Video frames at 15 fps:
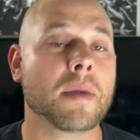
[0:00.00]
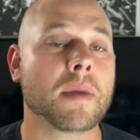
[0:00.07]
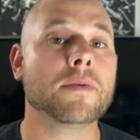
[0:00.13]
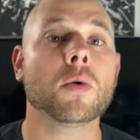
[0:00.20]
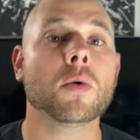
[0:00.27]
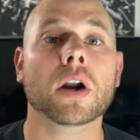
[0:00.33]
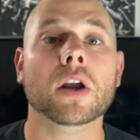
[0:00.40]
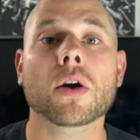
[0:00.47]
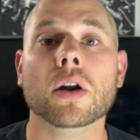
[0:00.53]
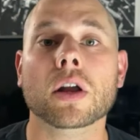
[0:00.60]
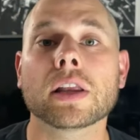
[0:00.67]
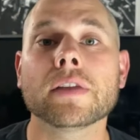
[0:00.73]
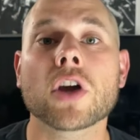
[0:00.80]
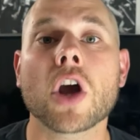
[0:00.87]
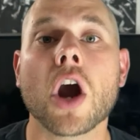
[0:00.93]
Maybe you want to go to
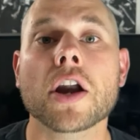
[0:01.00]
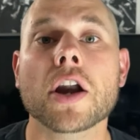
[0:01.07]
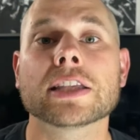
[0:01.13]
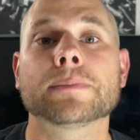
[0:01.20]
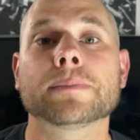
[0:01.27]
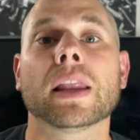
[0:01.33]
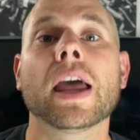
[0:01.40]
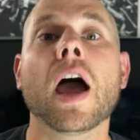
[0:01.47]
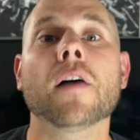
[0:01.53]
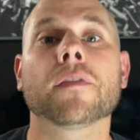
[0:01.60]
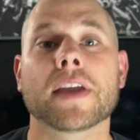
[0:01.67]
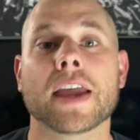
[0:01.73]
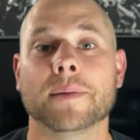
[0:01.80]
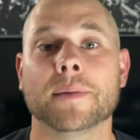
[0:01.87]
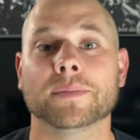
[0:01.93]
Cleveland Guardians playoff
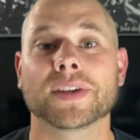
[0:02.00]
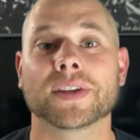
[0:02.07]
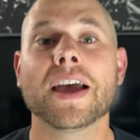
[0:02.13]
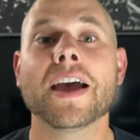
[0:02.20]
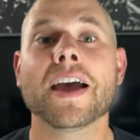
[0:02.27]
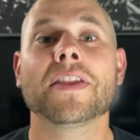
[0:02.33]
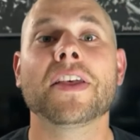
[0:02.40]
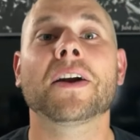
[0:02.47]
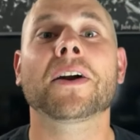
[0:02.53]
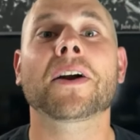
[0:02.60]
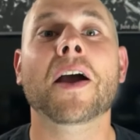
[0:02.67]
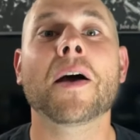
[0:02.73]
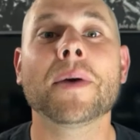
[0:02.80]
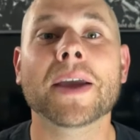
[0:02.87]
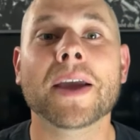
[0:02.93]
games that are
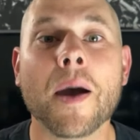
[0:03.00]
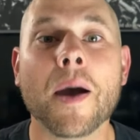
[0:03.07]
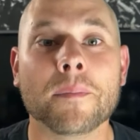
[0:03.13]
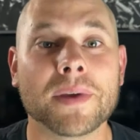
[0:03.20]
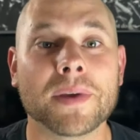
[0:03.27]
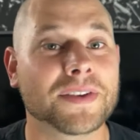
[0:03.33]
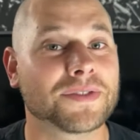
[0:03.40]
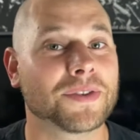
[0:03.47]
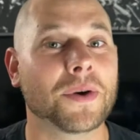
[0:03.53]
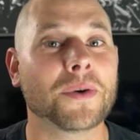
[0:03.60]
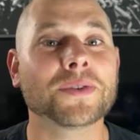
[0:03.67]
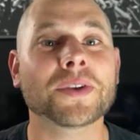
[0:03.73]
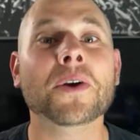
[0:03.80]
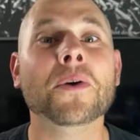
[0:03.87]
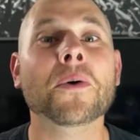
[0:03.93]
coming up, because
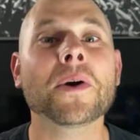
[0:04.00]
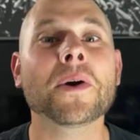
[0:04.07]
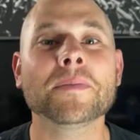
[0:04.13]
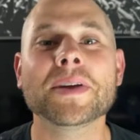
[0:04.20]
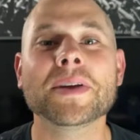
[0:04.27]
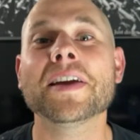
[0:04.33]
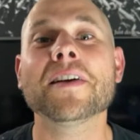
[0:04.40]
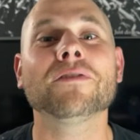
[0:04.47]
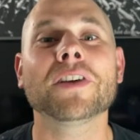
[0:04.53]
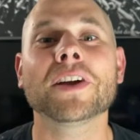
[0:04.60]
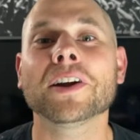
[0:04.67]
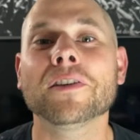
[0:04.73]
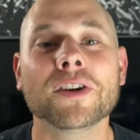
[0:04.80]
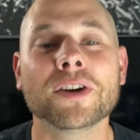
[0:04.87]
those are going to be here very,